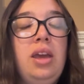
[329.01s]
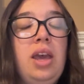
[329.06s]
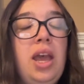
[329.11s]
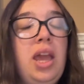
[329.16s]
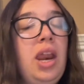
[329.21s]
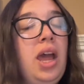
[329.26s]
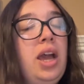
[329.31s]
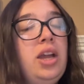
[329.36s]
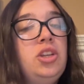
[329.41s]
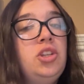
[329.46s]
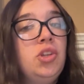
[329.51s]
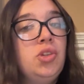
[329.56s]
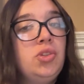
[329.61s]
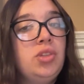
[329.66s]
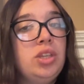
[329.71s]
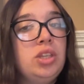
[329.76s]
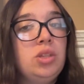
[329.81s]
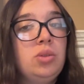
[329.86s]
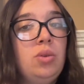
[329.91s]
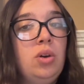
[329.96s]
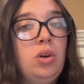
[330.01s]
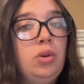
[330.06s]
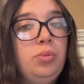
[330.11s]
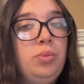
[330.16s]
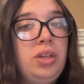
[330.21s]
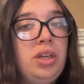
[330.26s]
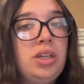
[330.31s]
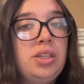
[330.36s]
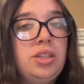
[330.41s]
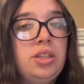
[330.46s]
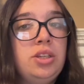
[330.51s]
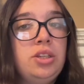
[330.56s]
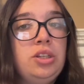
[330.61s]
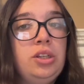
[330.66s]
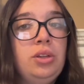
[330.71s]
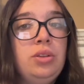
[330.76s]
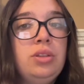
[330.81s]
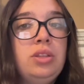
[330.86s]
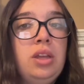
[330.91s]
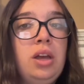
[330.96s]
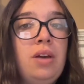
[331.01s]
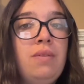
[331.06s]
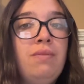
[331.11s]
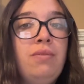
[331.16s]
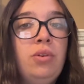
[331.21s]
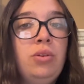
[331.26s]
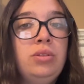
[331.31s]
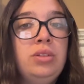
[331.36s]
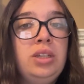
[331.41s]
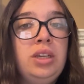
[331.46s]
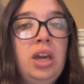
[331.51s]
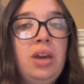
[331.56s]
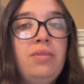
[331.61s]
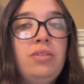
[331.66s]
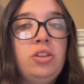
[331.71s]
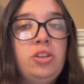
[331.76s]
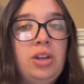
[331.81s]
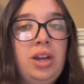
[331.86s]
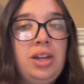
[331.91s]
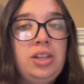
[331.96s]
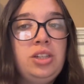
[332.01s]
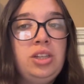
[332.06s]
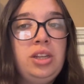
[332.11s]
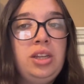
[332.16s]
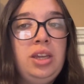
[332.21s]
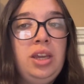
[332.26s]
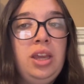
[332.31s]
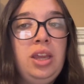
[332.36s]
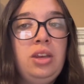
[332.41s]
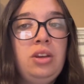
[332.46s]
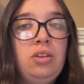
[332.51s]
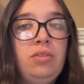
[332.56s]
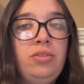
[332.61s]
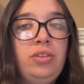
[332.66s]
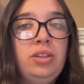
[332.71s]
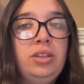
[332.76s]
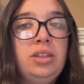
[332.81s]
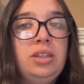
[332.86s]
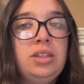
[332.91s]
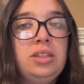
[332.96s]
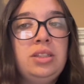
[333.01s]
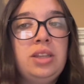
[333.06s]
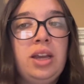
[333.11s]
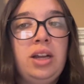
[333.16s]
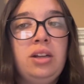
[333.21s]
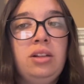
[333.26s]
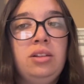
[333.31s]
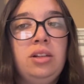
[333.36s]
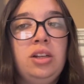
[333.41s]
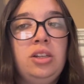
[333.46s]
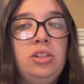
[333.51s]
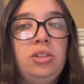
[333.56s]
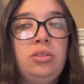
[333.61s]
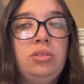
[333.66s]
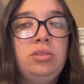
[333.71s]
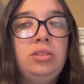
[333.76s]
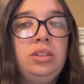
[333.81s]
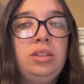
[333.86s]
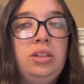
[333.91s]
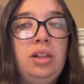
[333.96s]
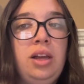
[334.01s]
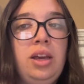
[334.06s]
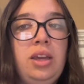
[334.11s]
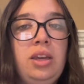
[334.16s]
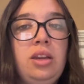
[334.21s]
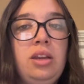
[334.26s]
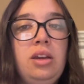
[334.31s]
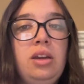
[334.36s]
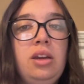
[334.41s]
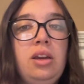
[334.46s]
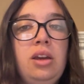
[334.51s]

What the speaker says: And I chose this quote because it shows the unfolding of a tragedy and Ophelia's psychological decline.